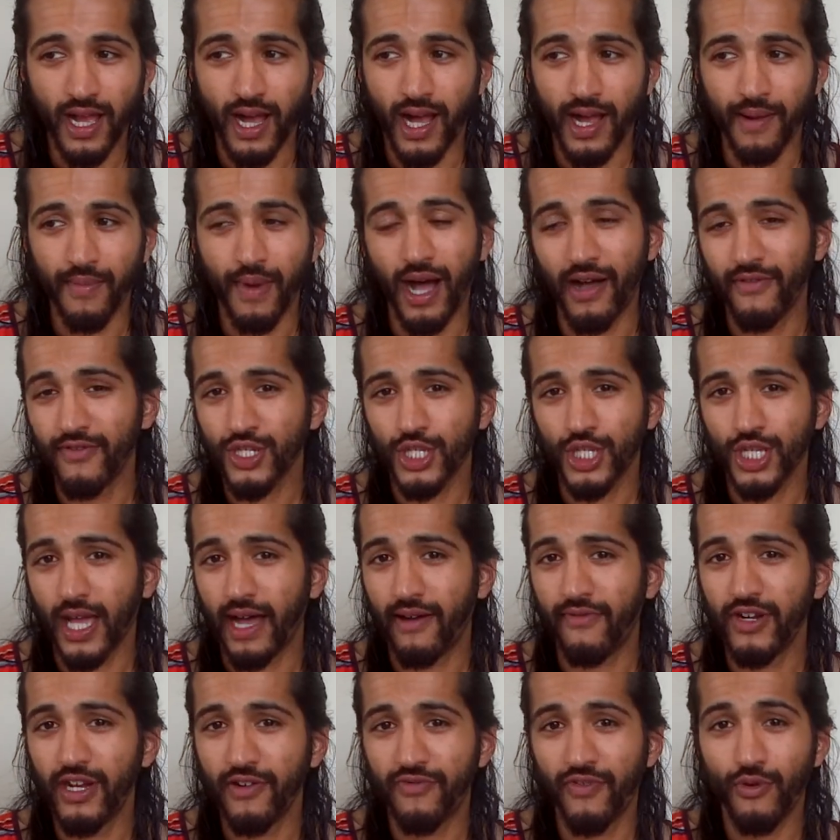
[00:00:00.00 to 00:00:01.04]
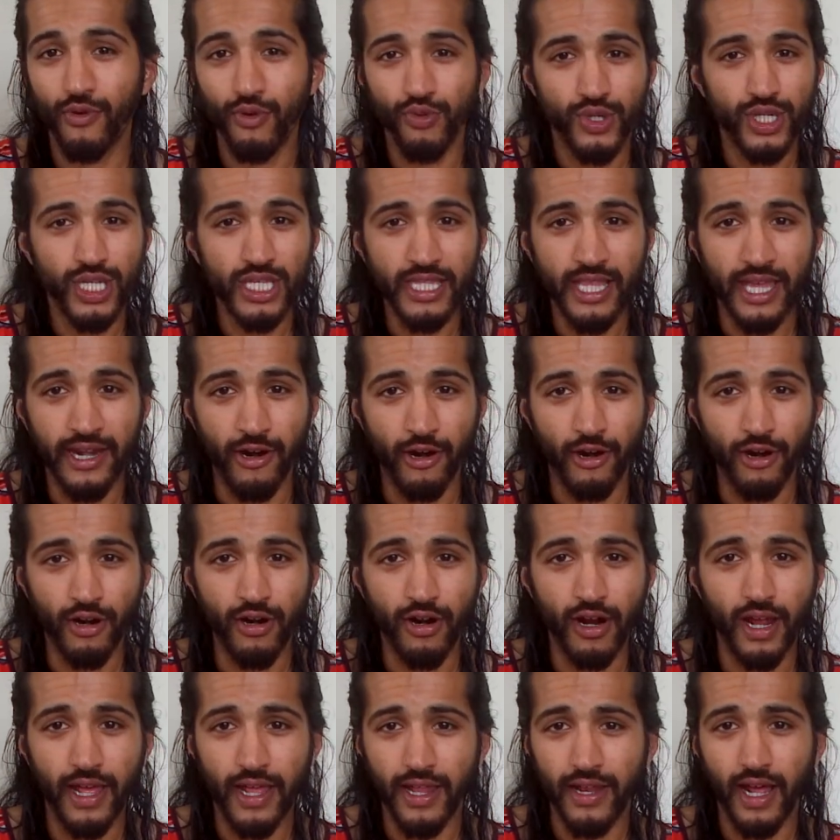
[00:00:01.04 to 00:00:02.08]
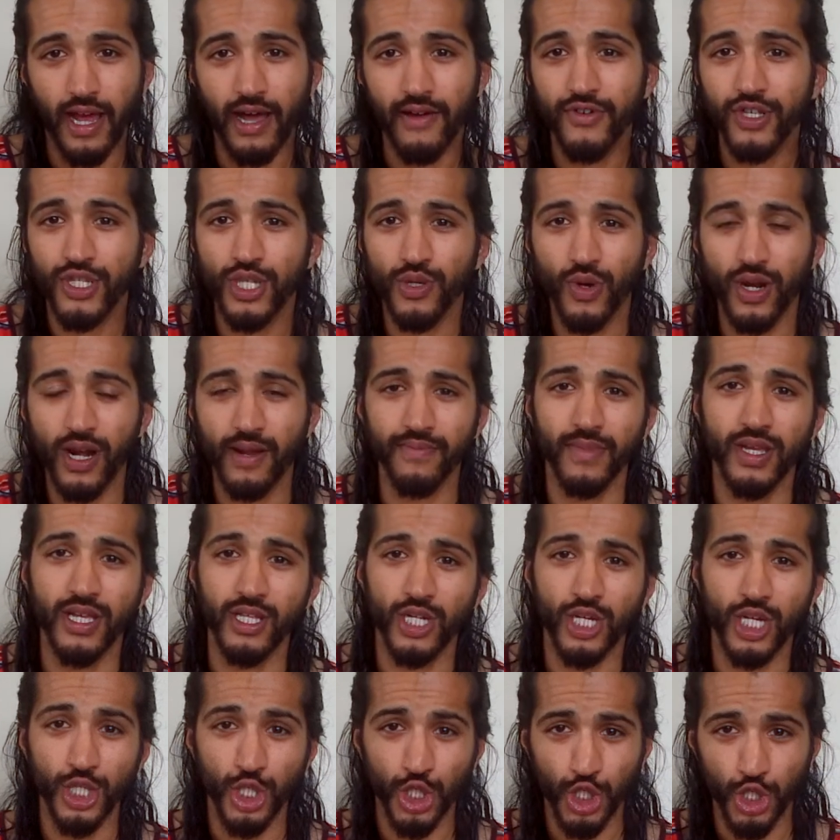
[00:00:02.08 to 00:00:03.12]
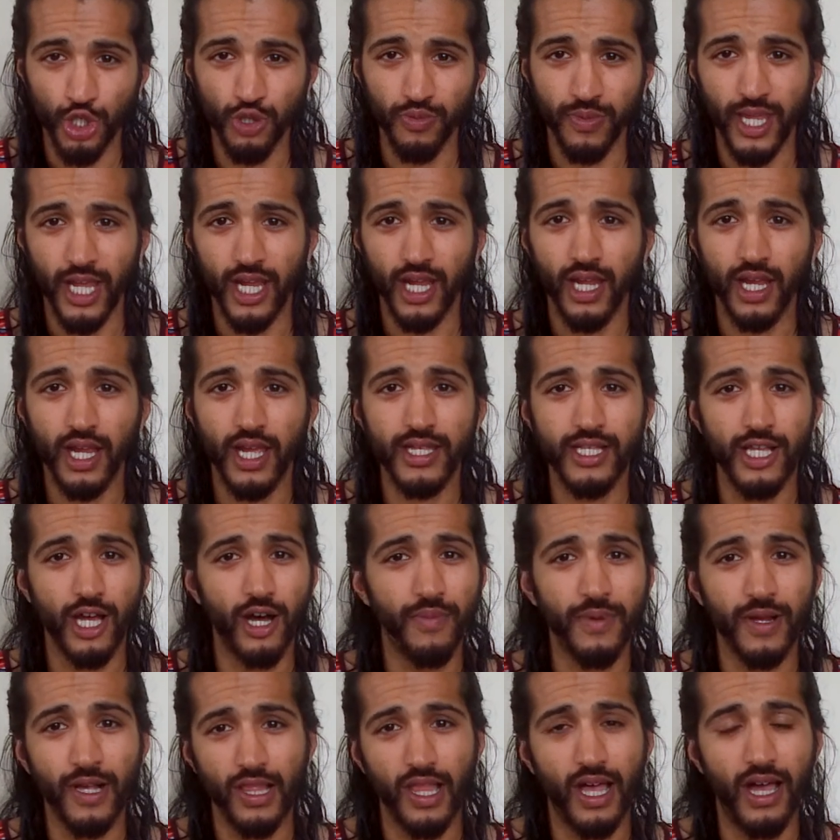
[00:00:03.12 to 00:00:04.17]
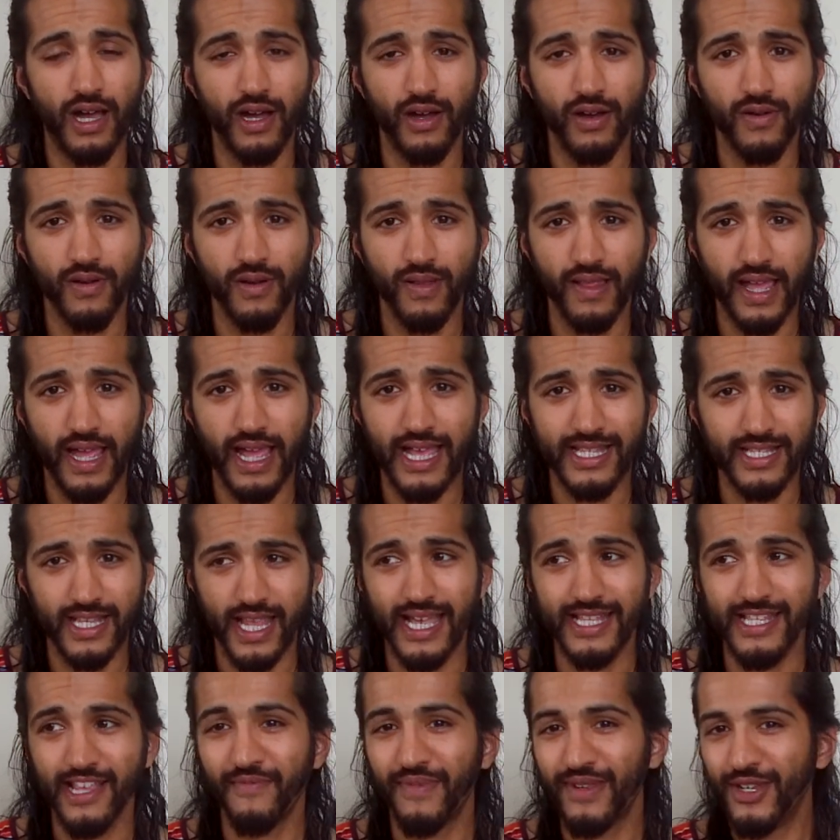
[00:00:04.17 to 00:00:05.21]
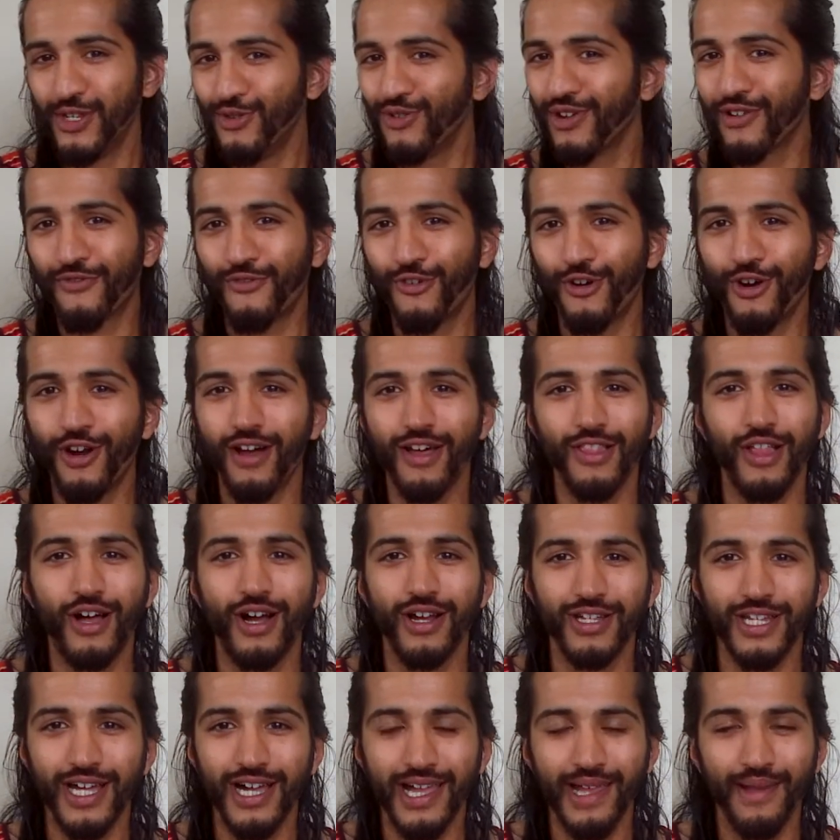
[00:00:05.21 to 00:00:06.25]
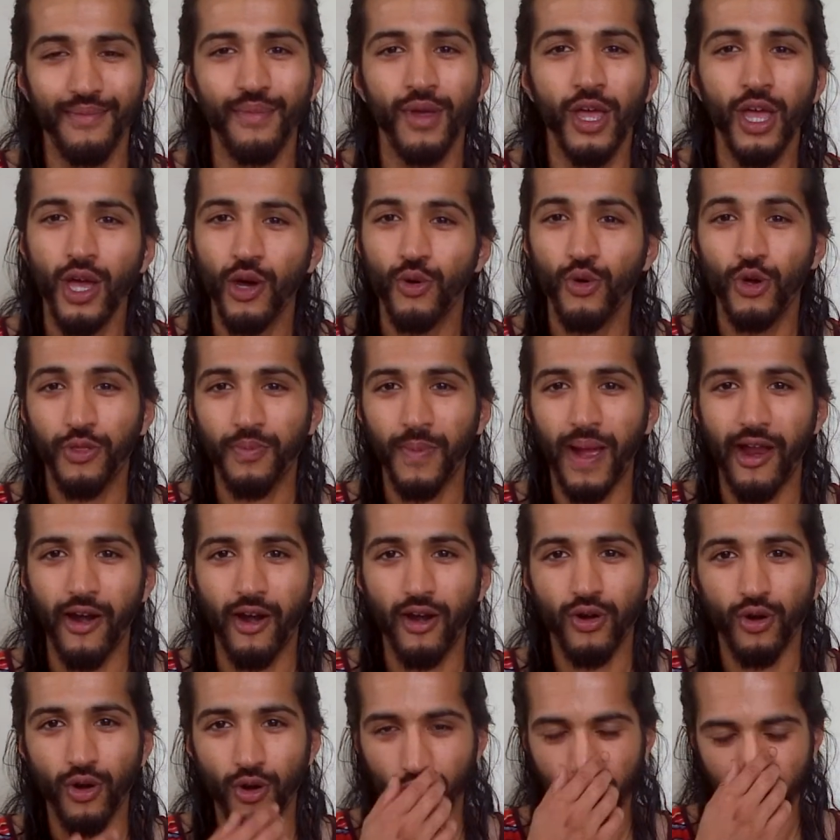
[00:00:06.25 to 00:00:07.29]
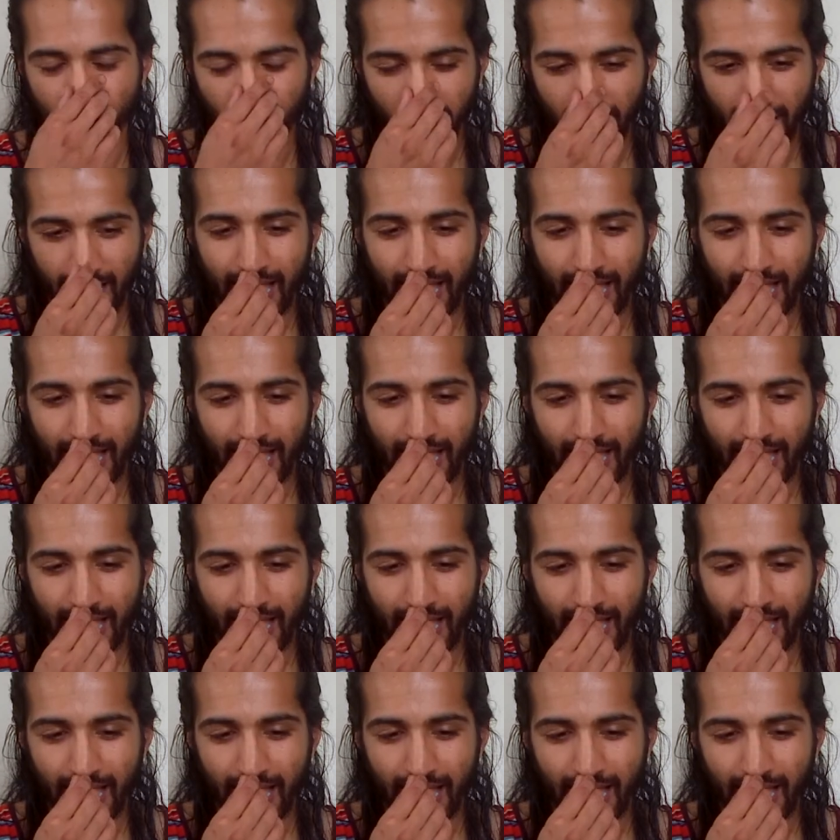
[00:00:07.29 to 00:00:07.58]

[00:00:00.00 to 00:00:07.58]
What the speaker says: Obviously I have a different routine than her, and obviously what I'm consuming is helping a lot, as I've been doing for a long time with my hair growth.